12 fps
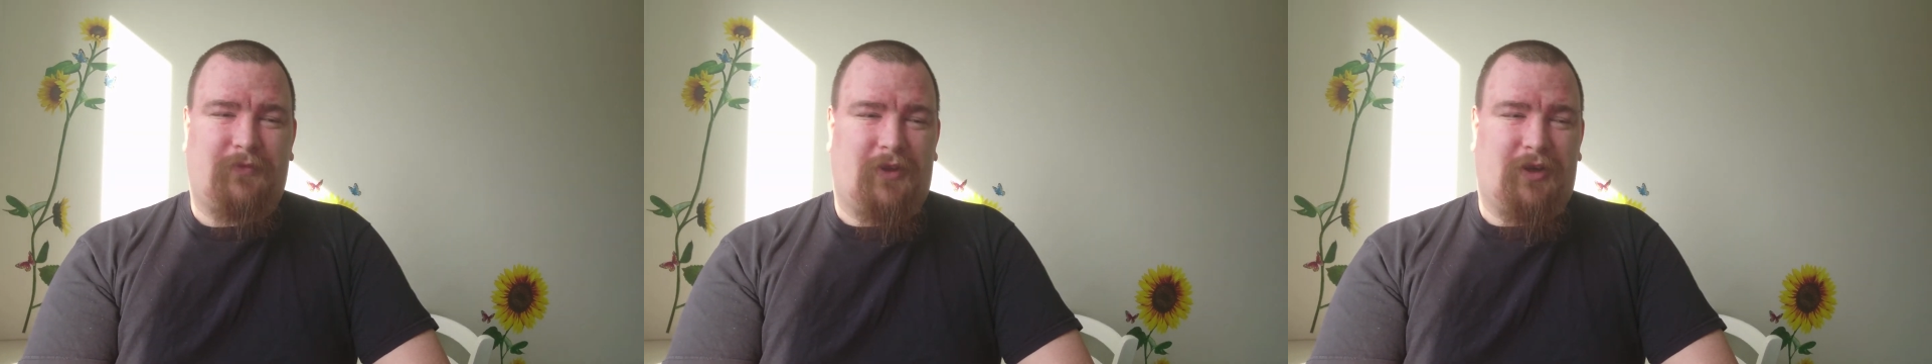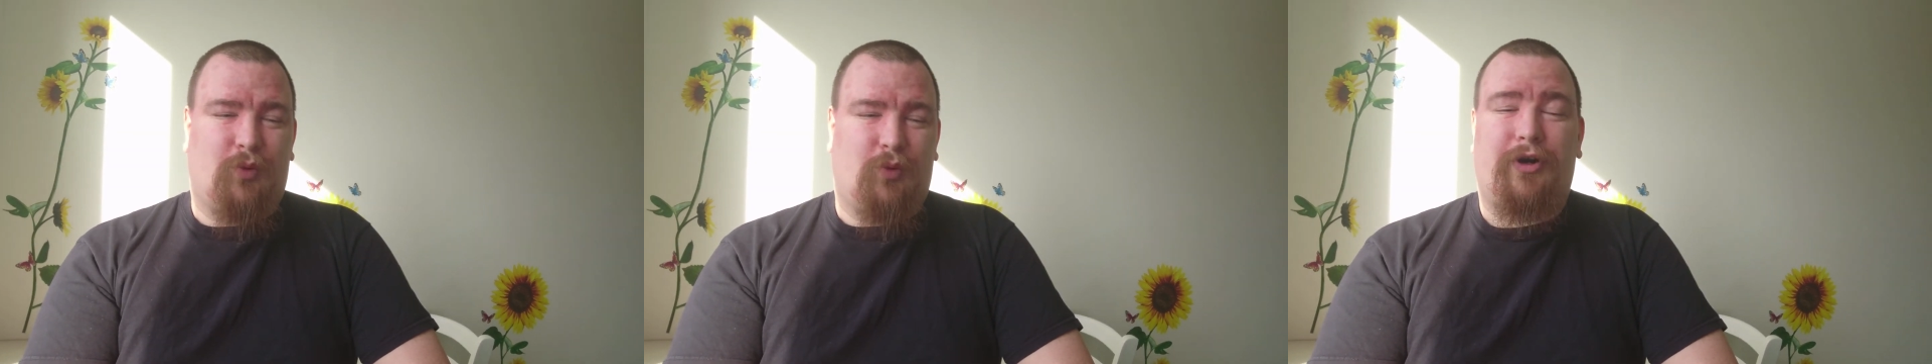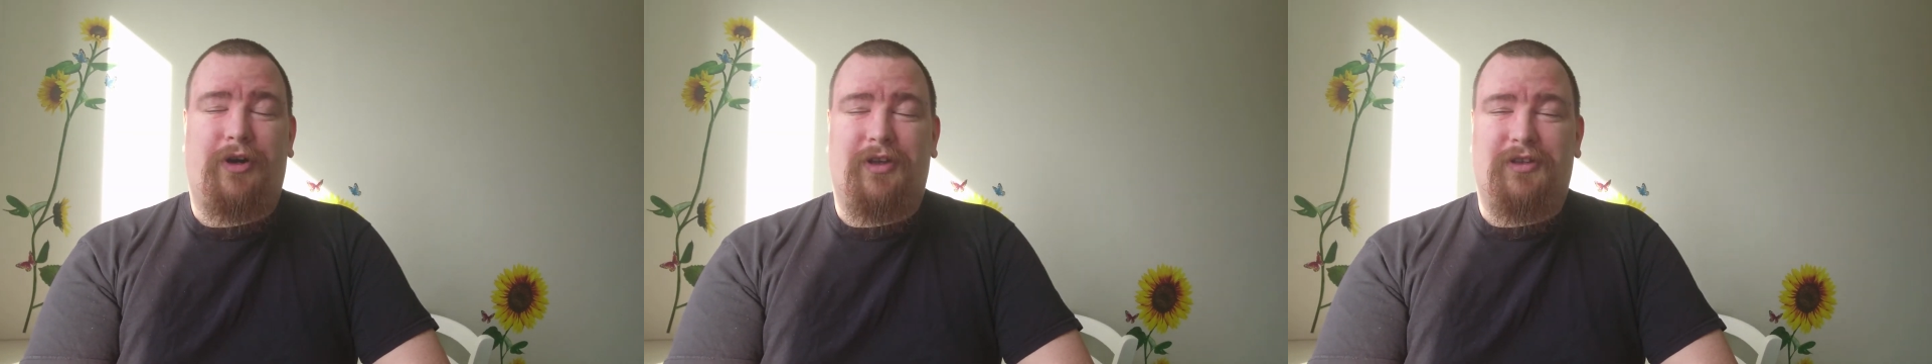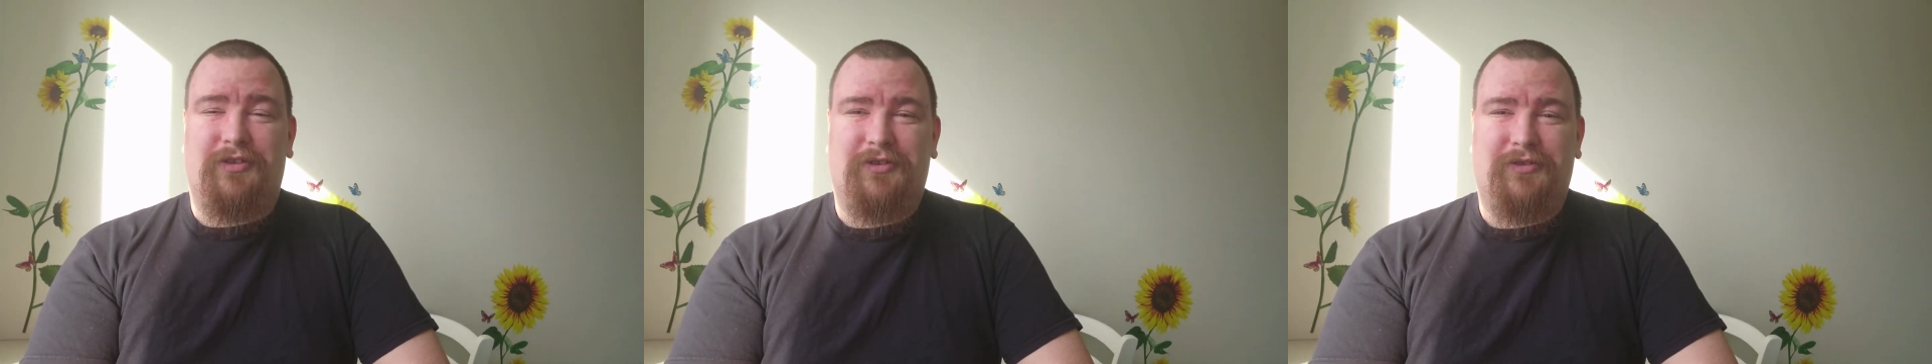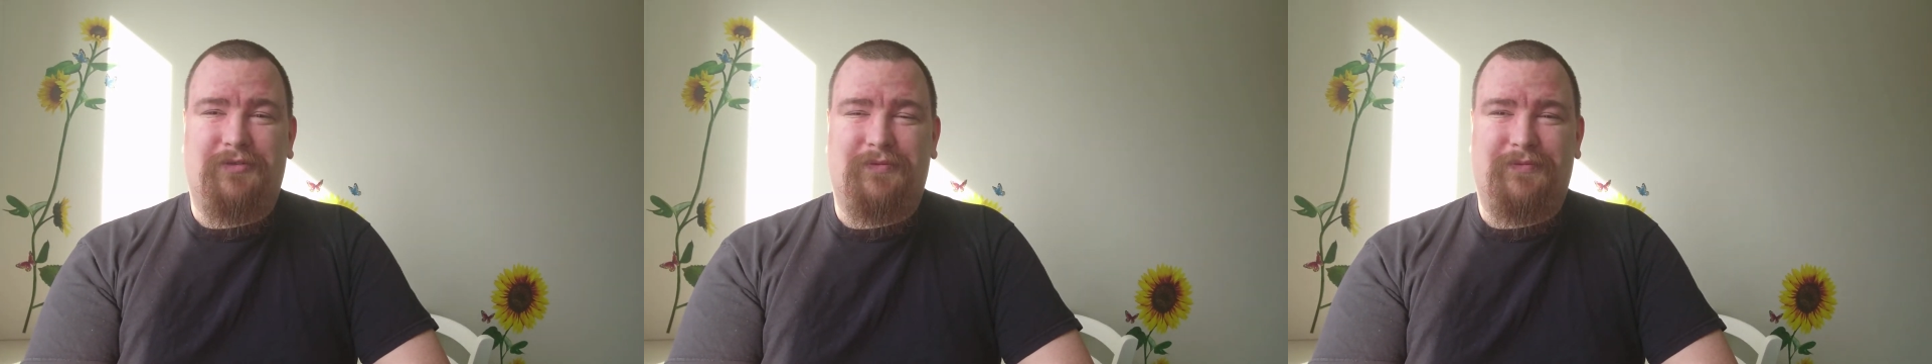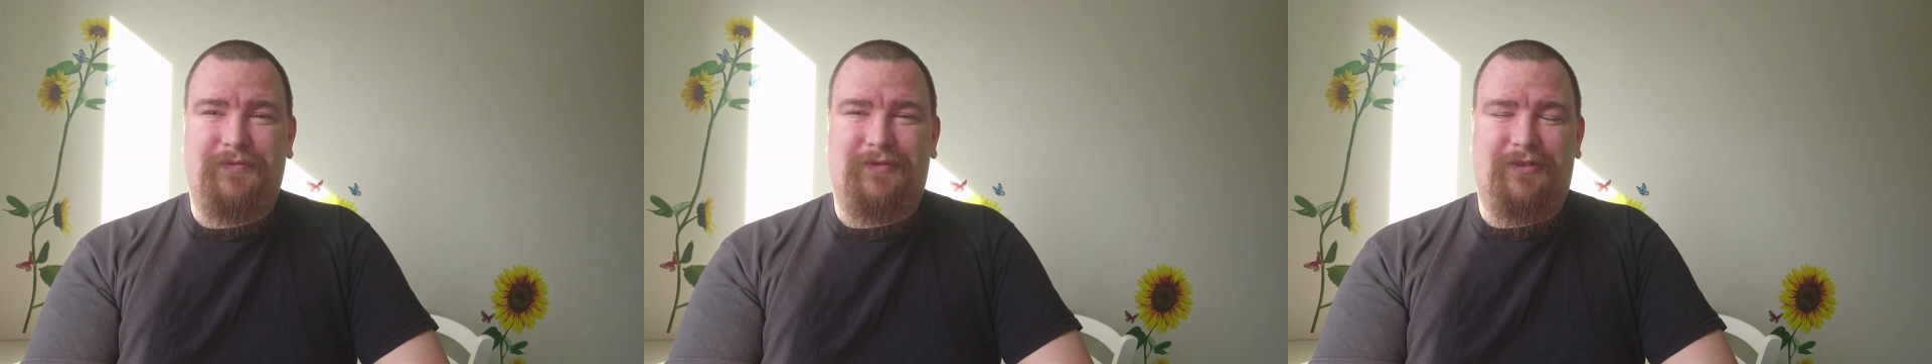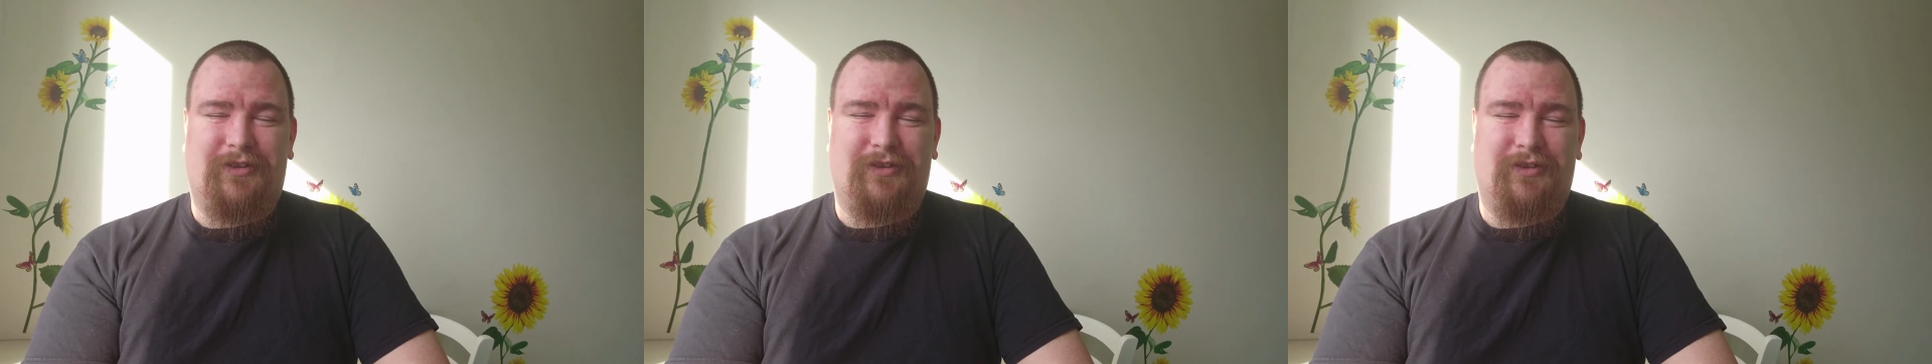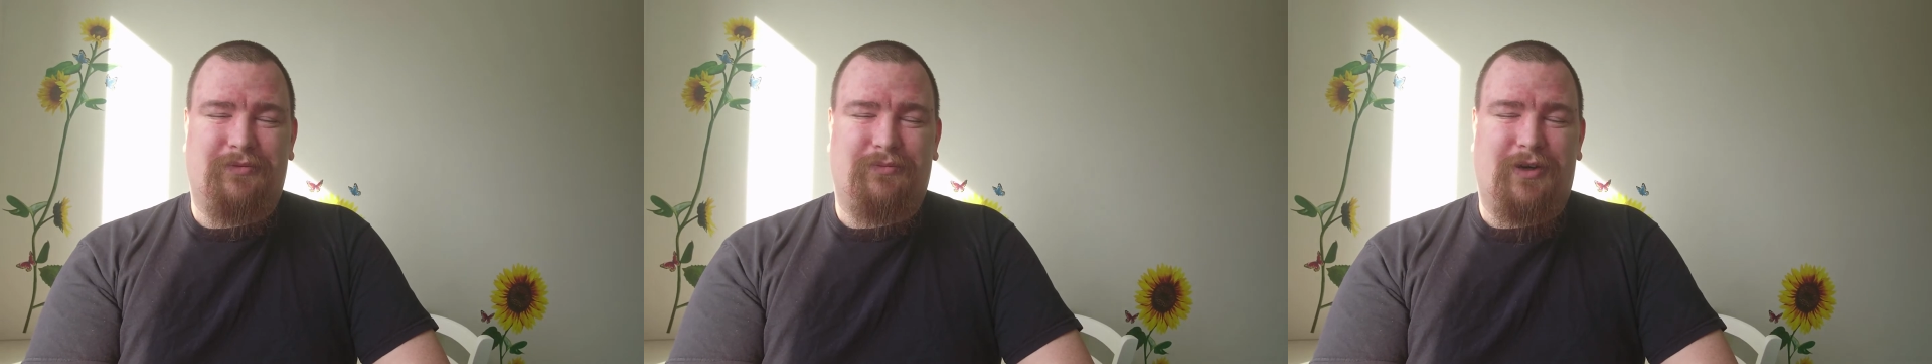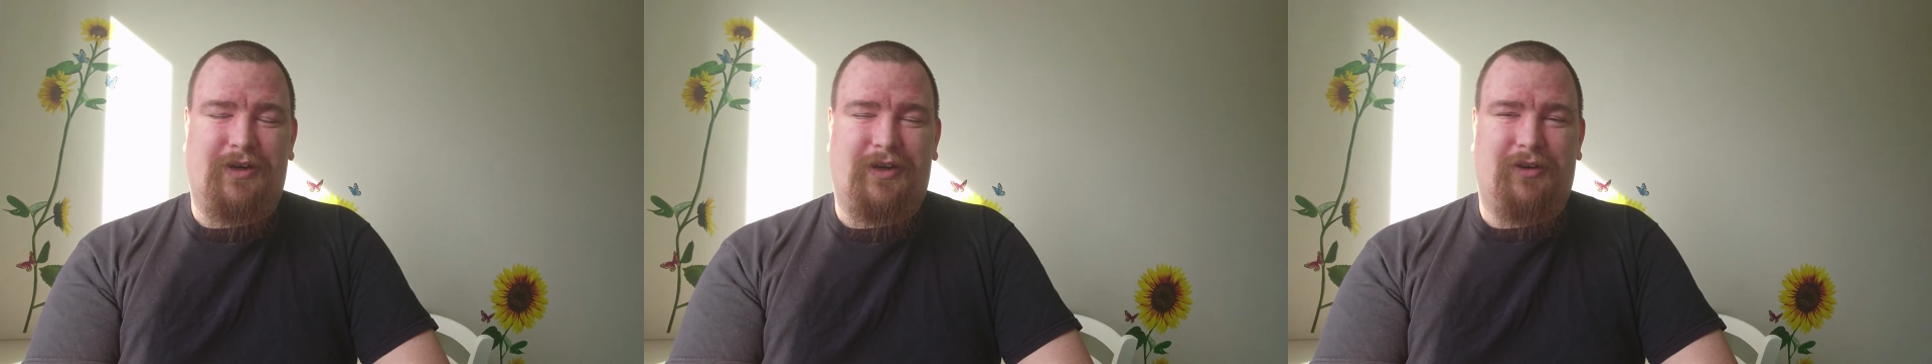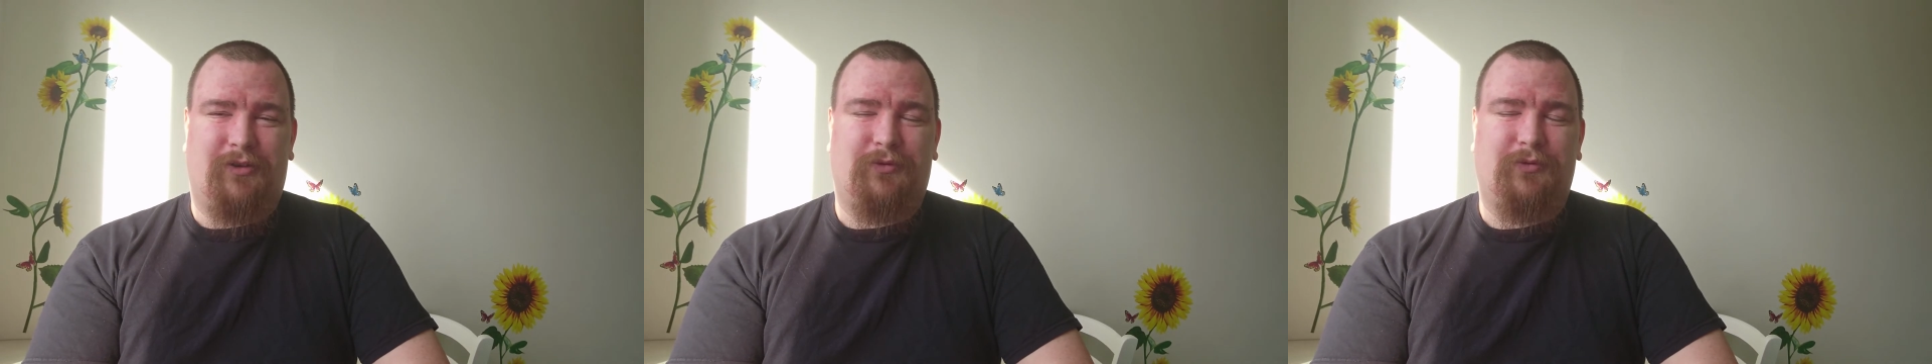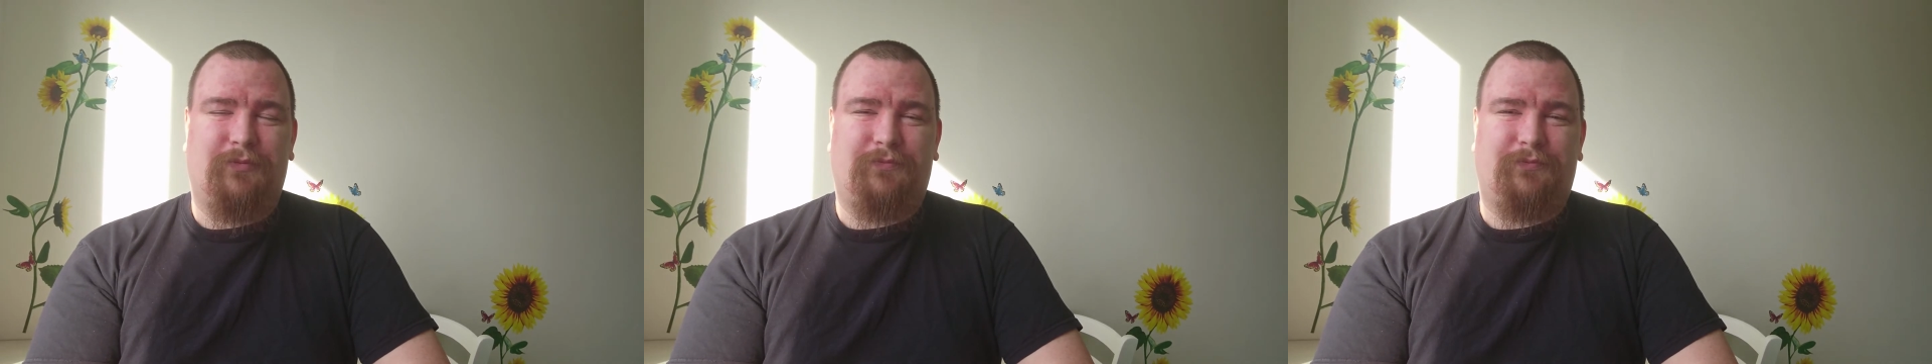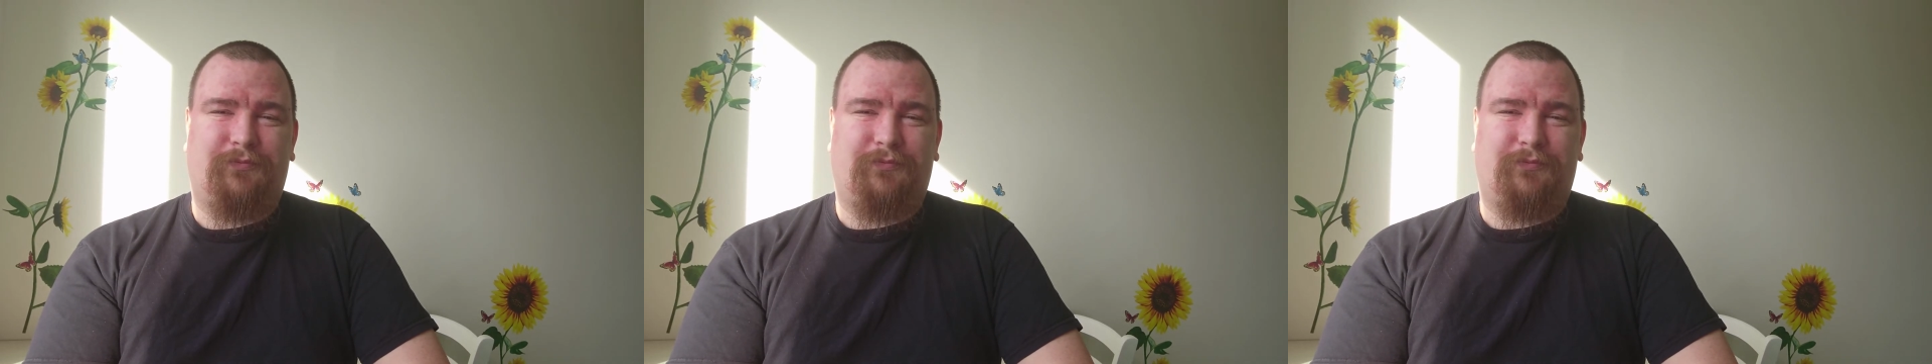worried by now.